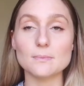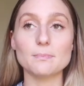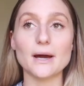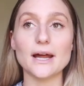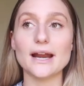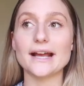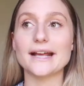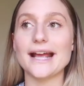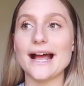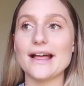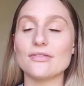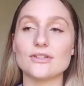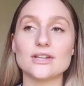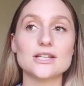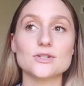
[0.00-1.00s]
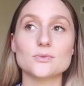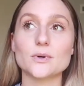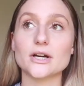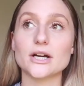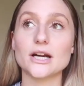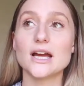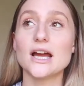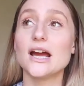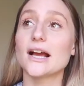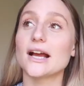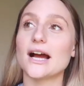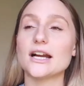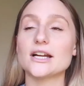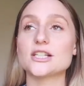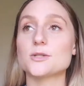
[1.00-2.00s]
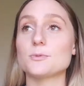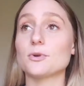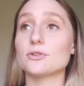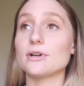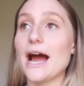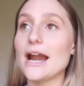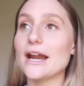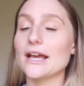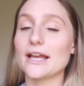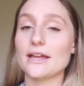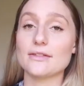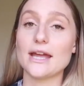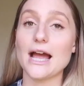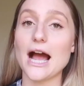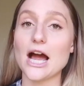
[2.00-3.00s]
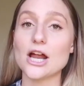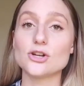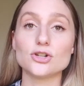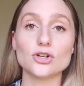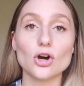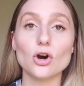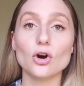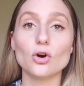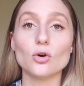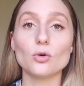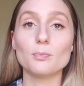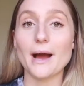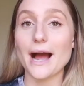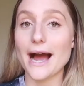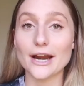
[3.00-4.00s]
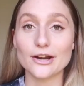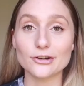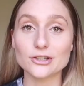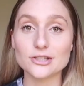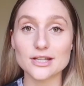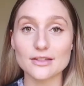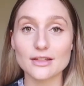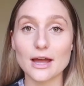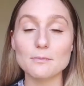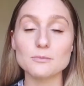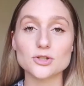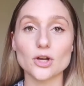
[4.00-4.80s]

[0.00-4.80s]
But again, these were kind of sporadic and they had no pattern to them.